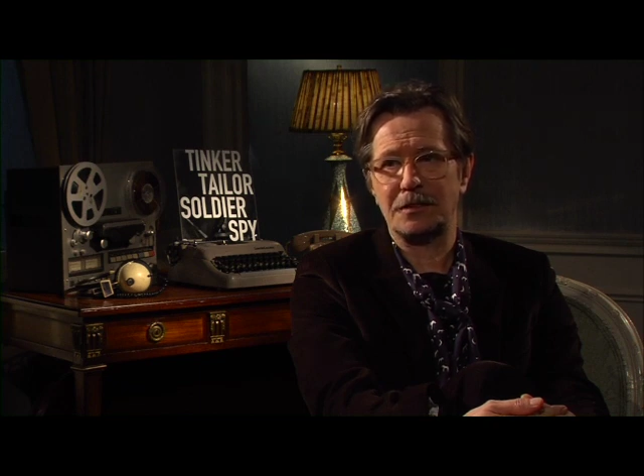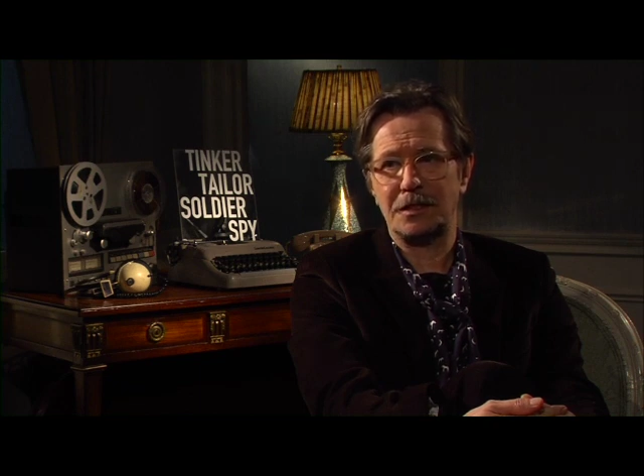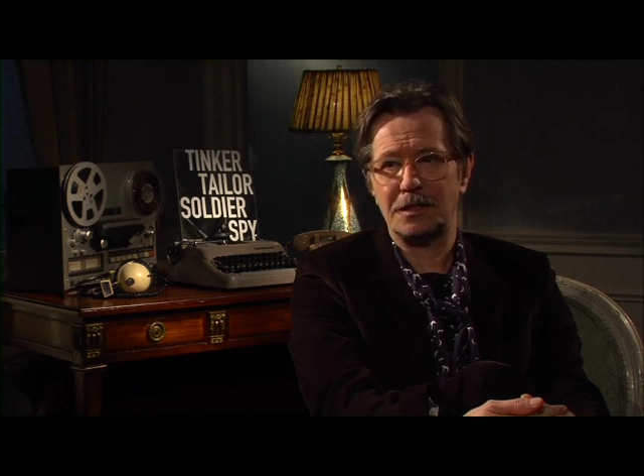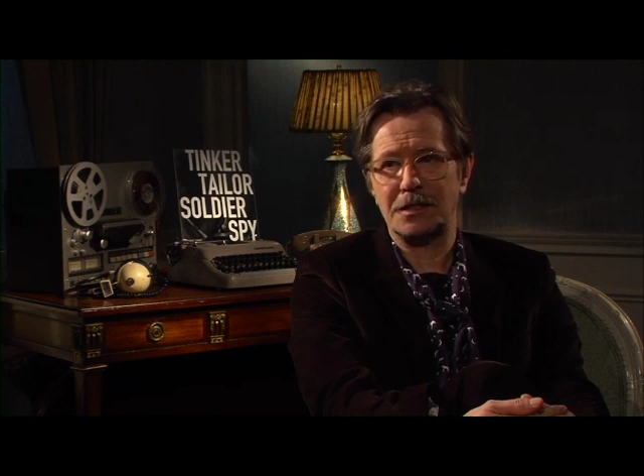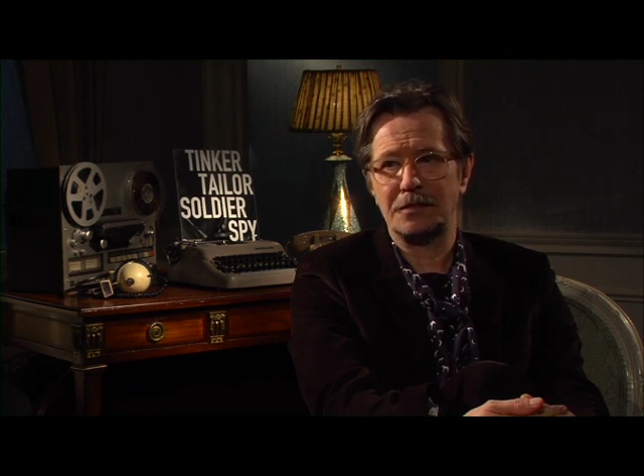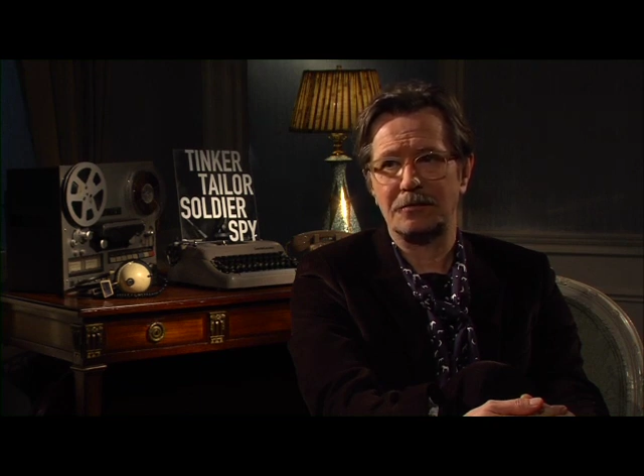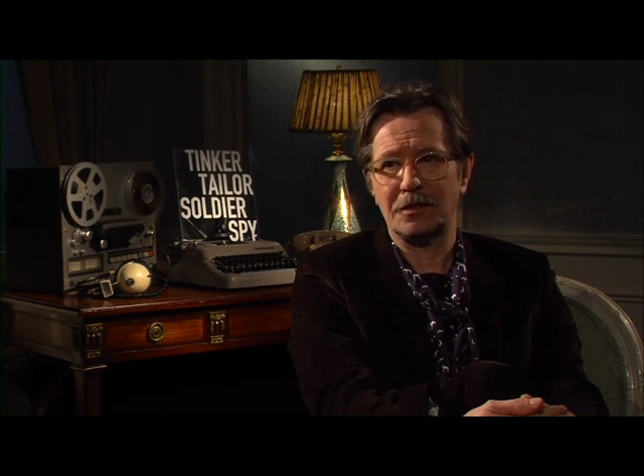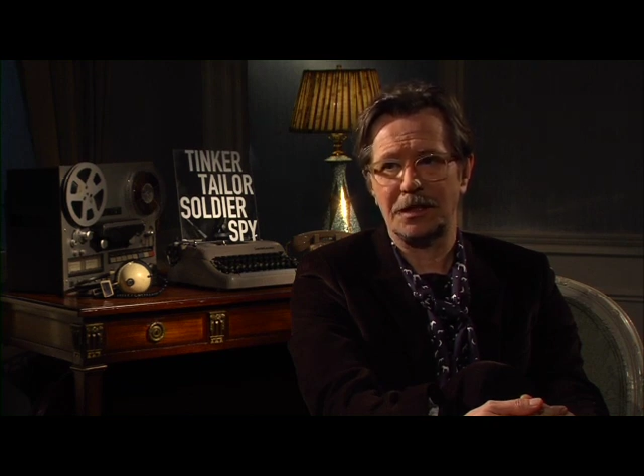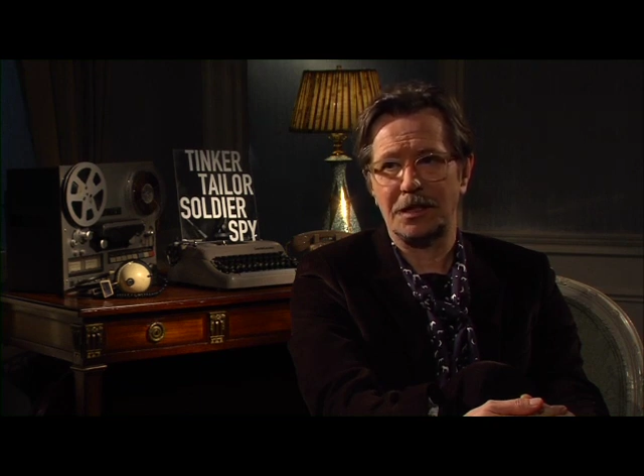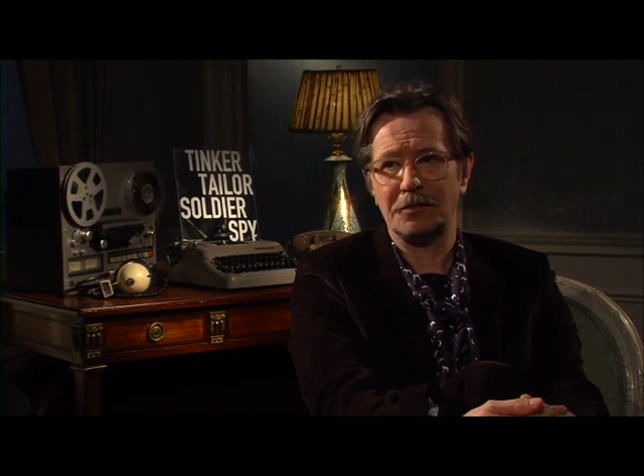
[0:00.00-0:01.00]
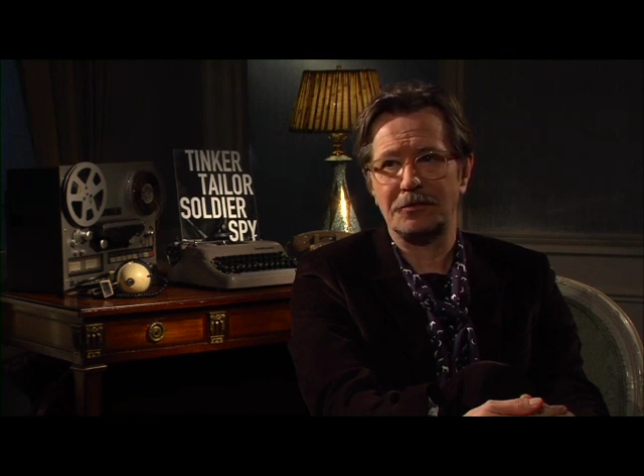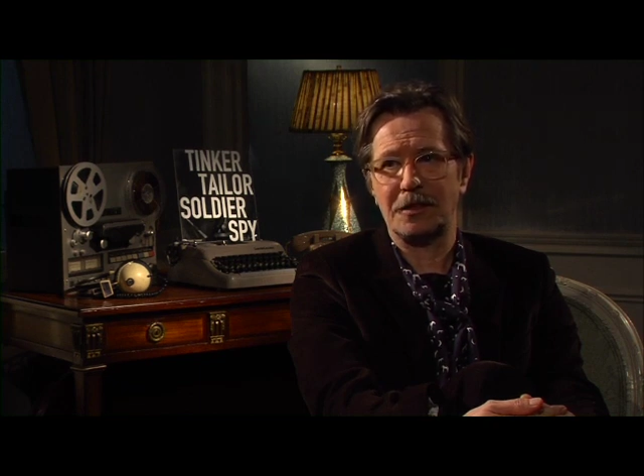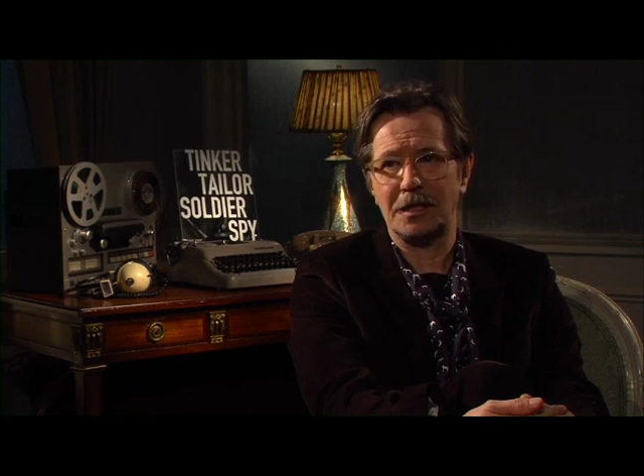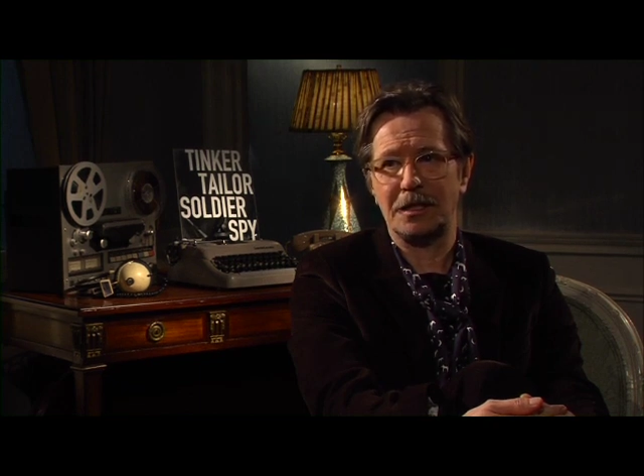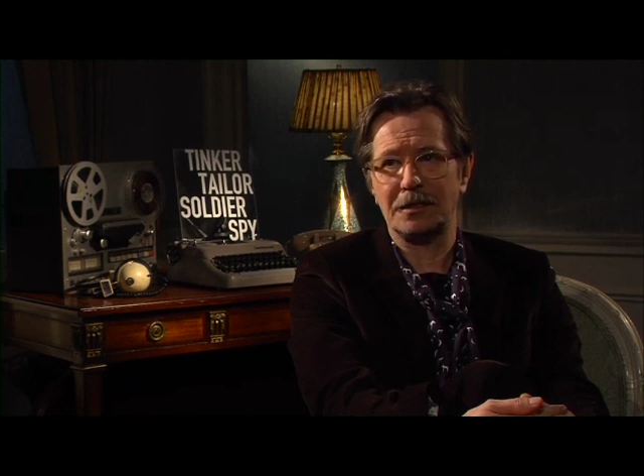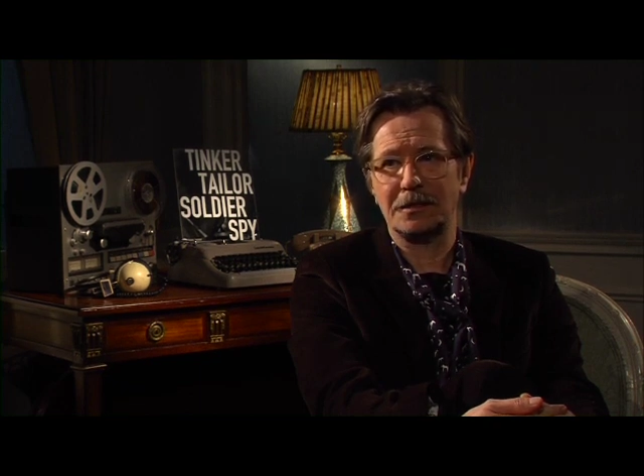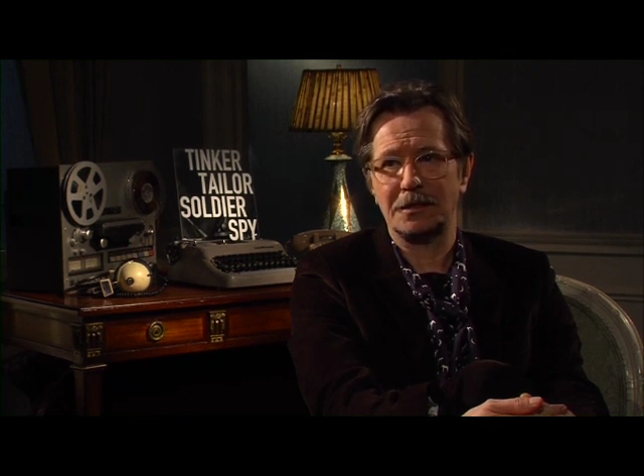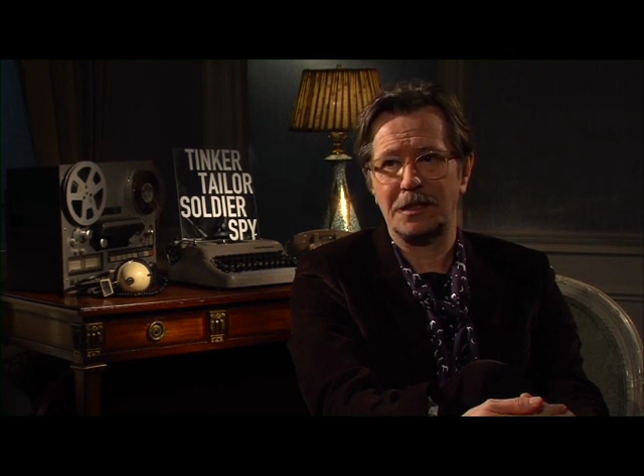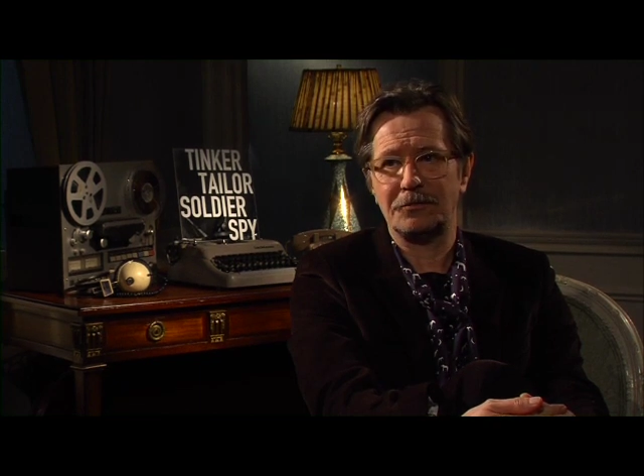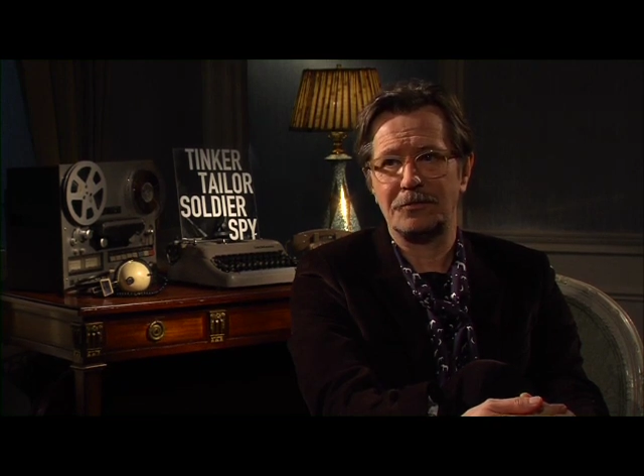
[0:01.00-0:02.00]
He doesn't really give very give